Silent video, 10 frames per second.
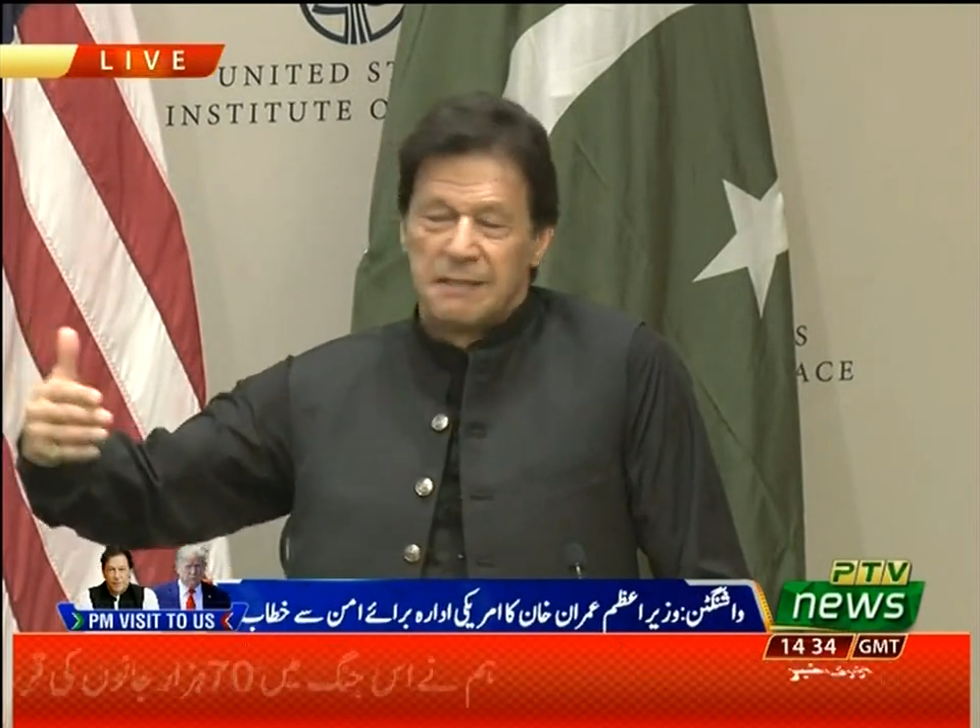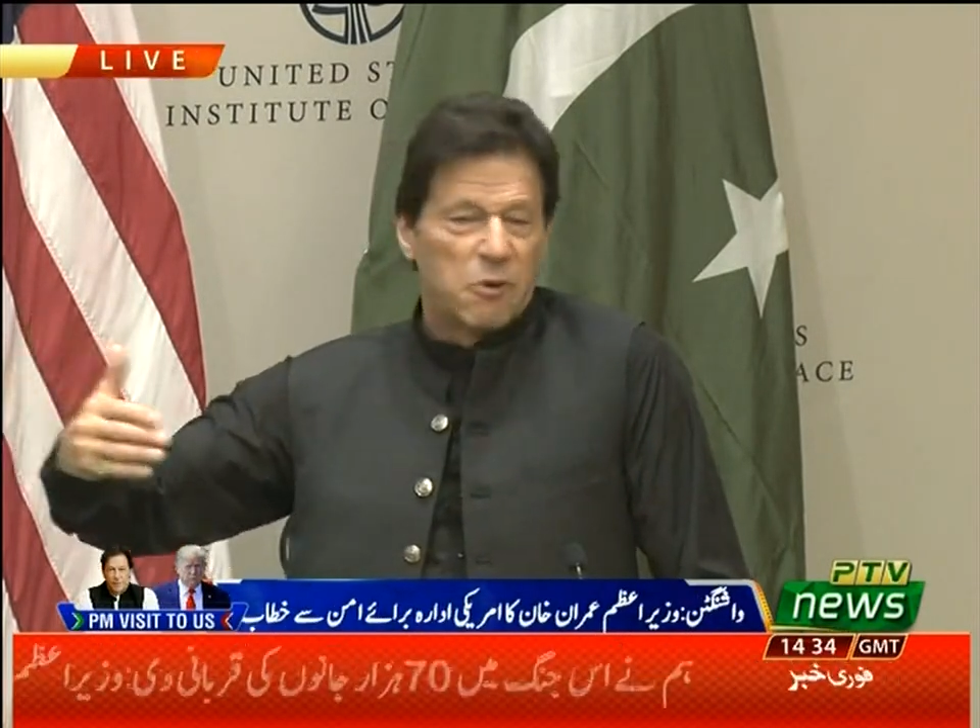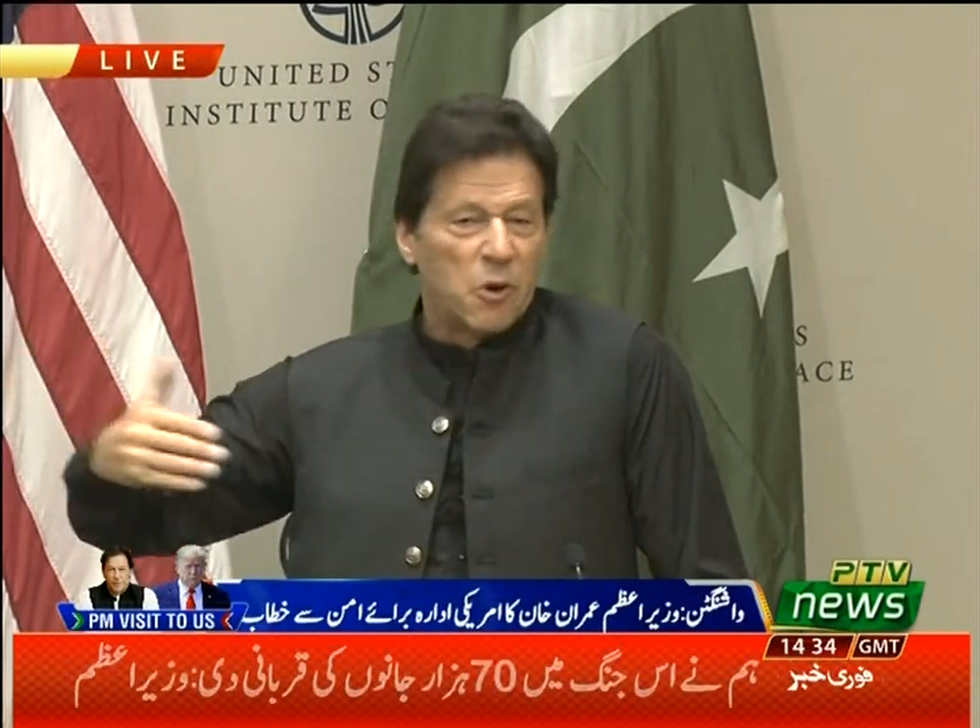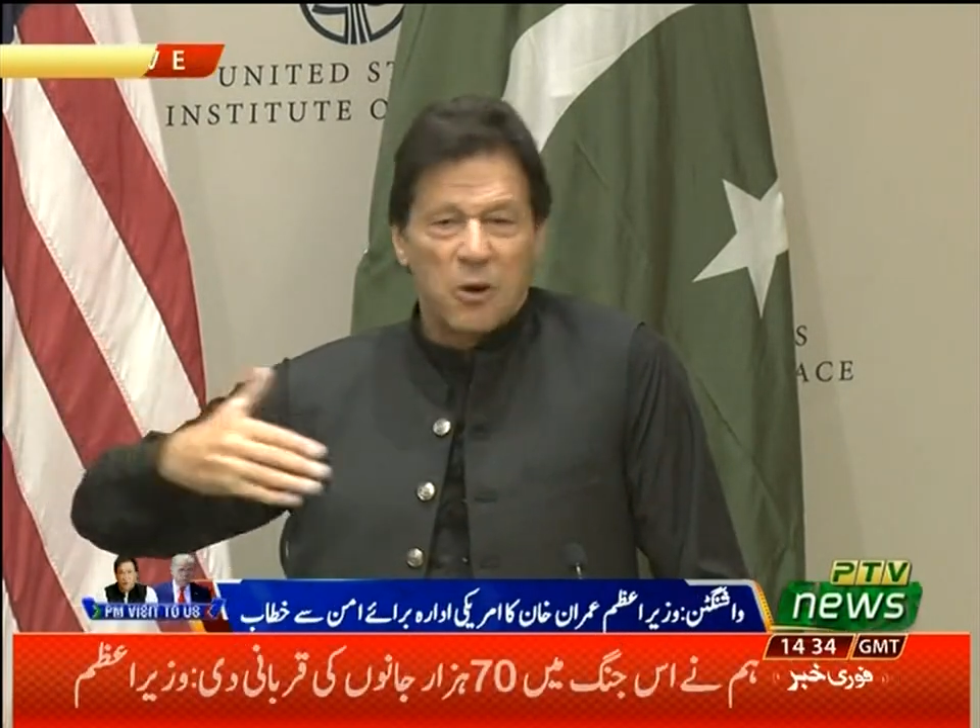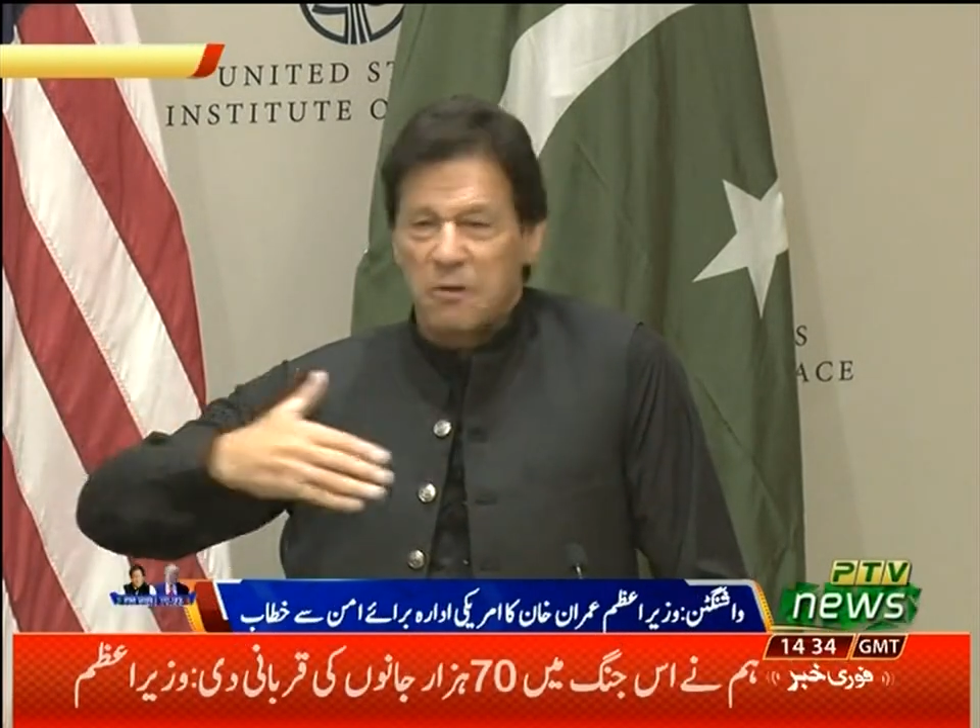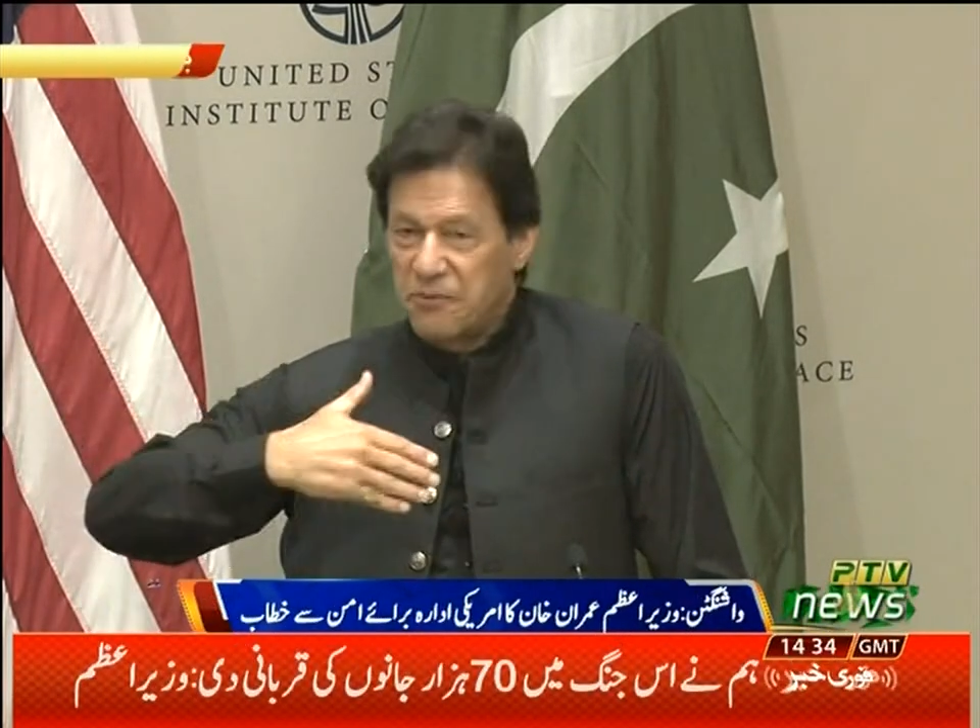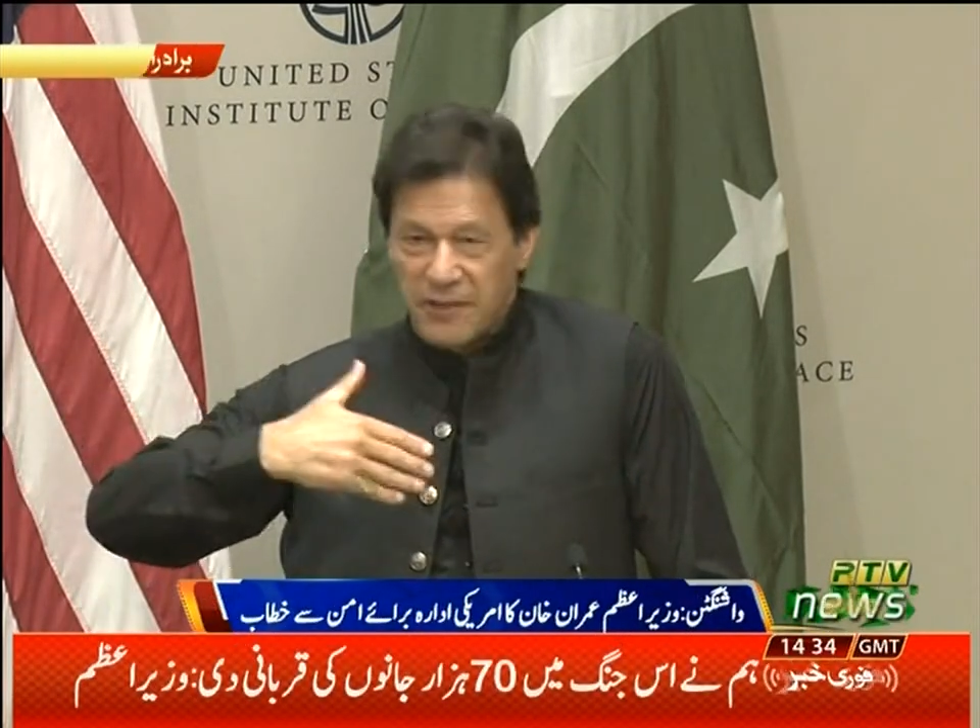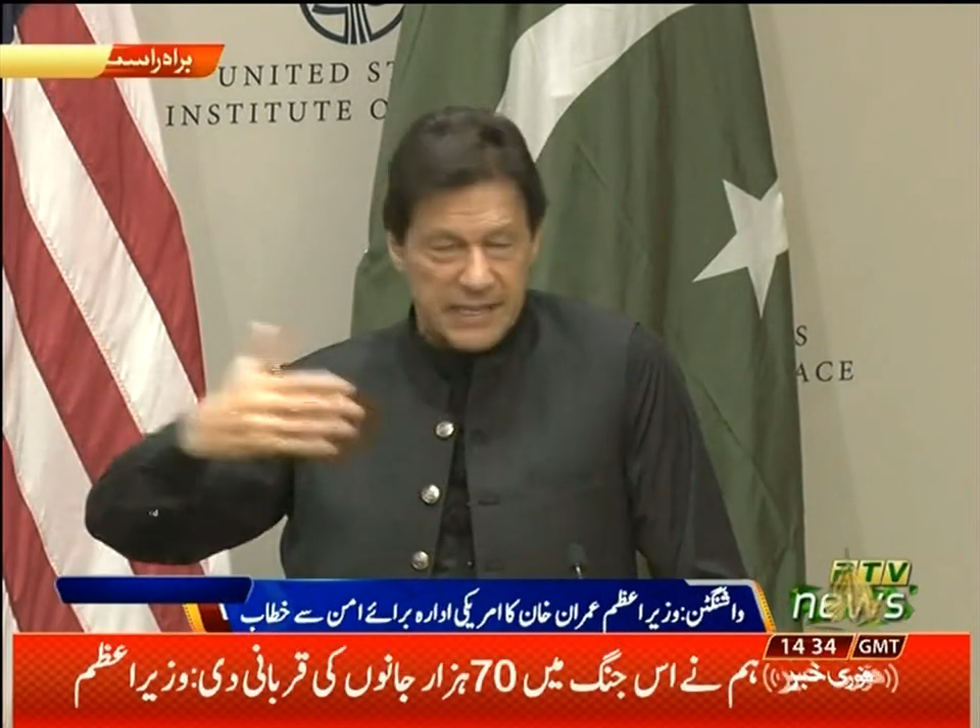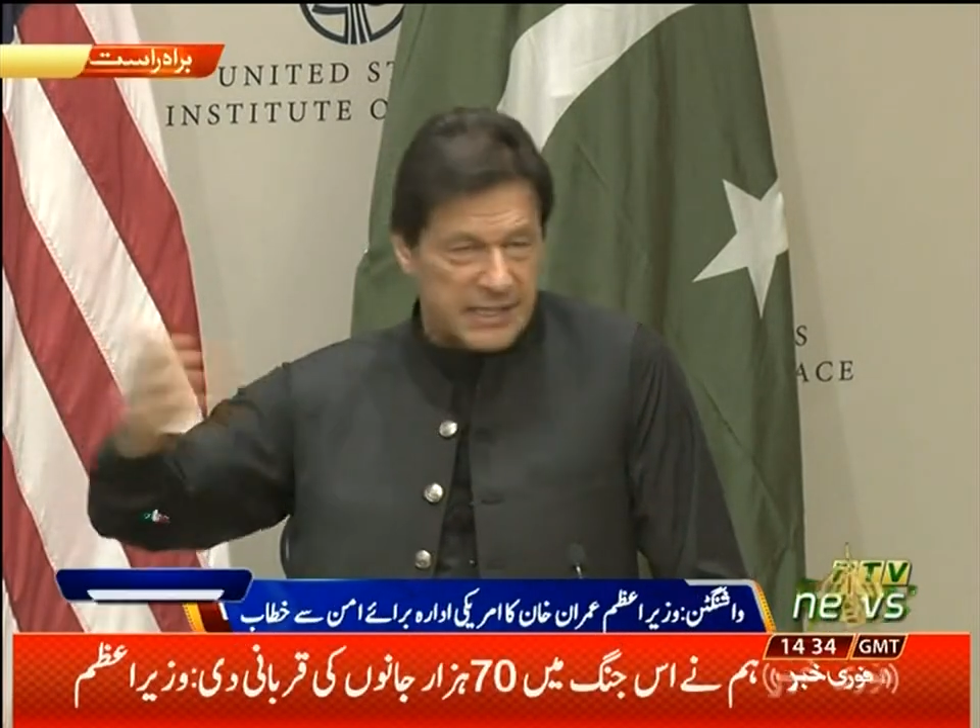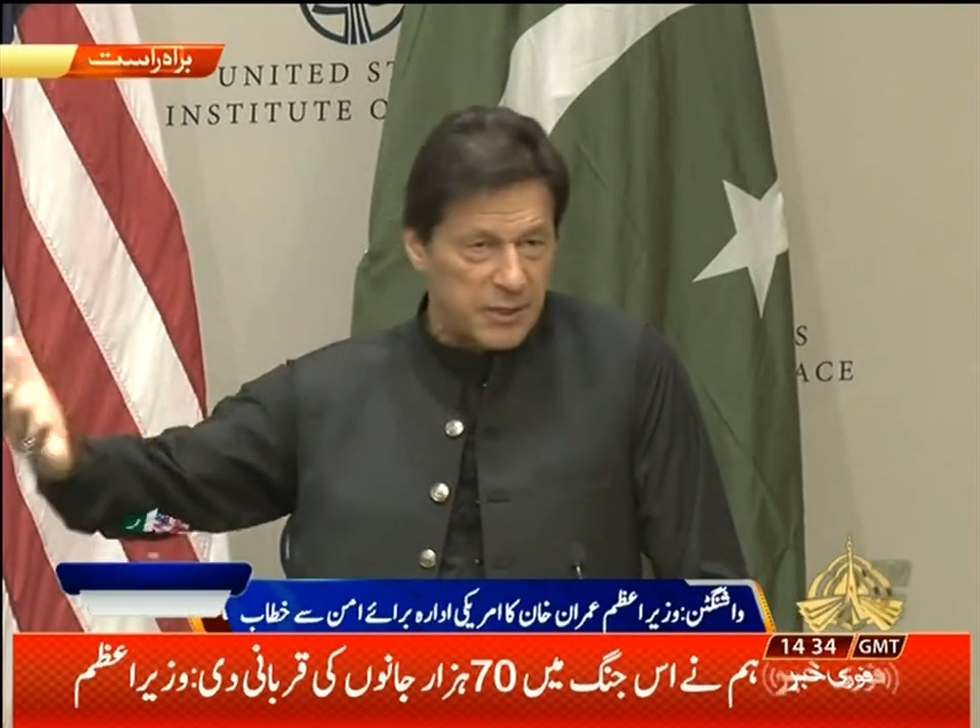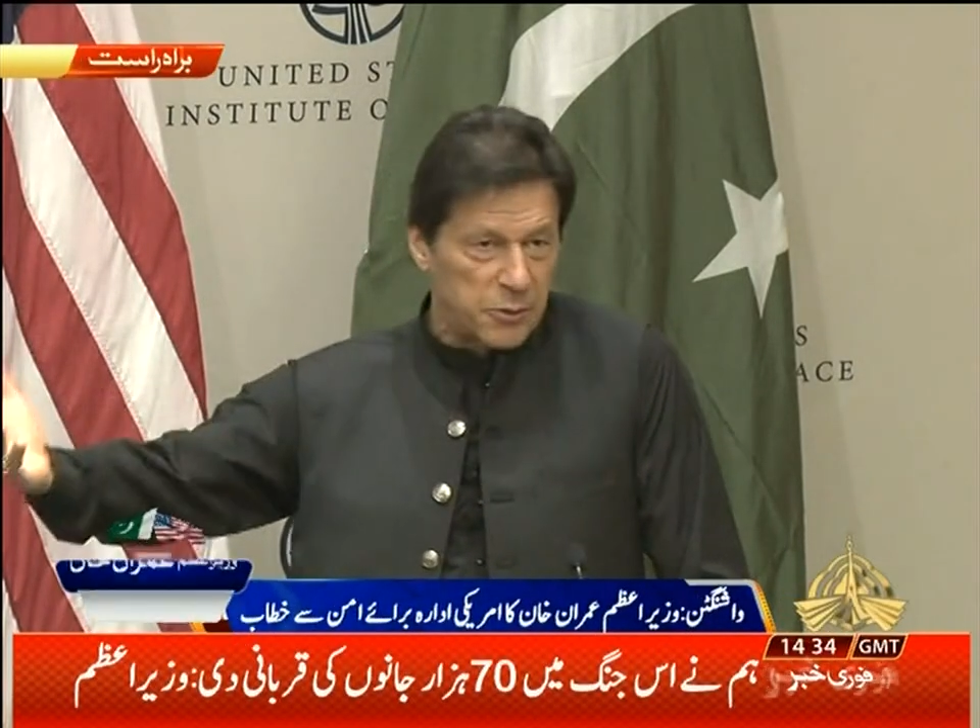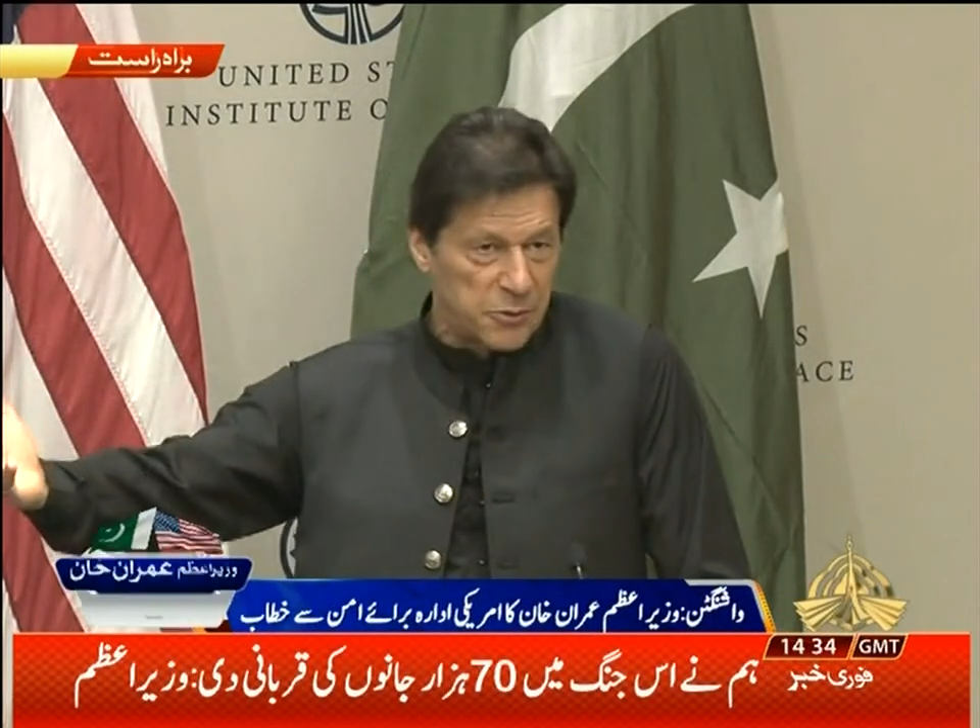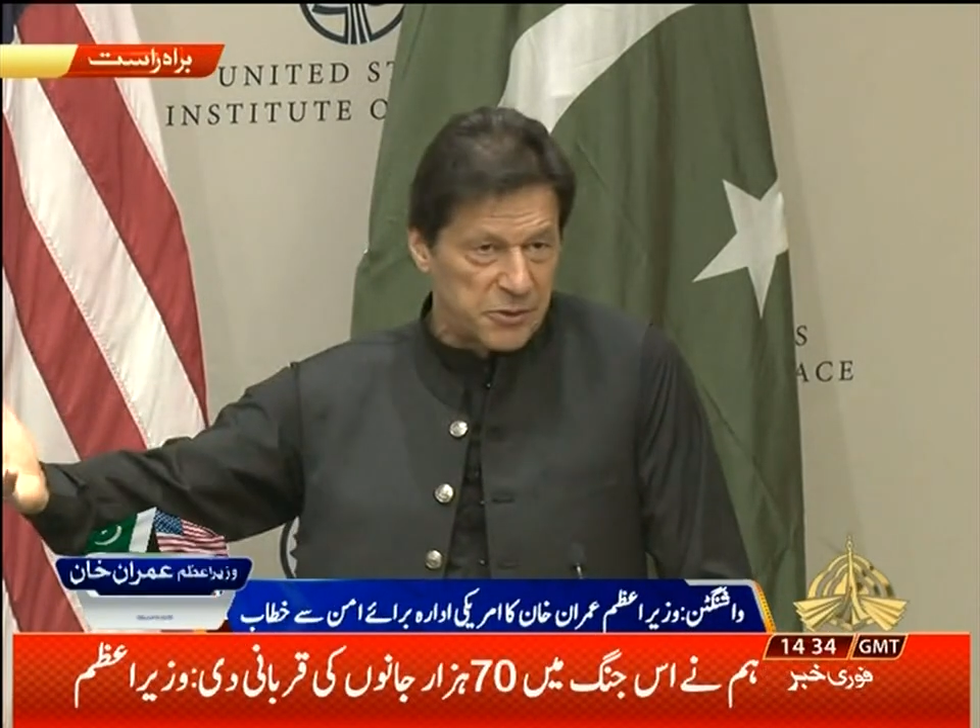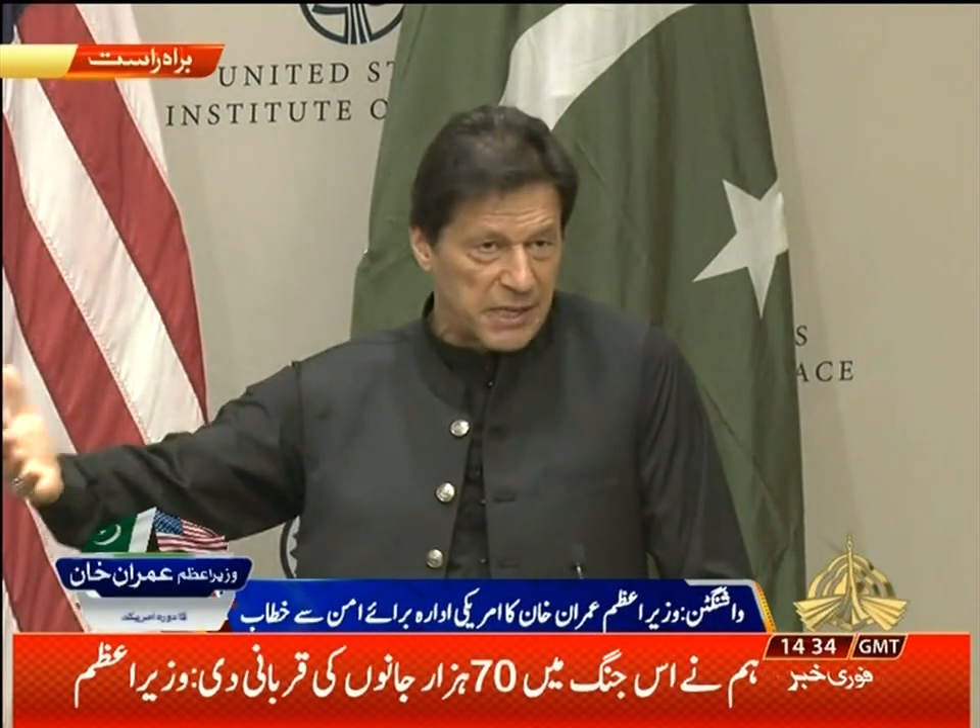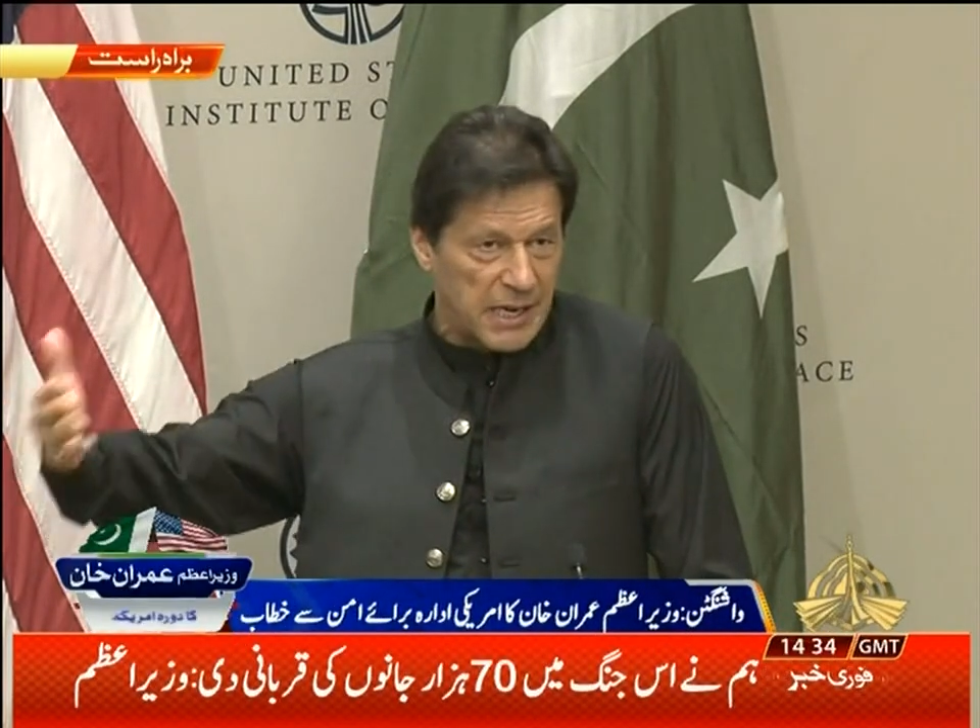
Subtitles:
all fake news that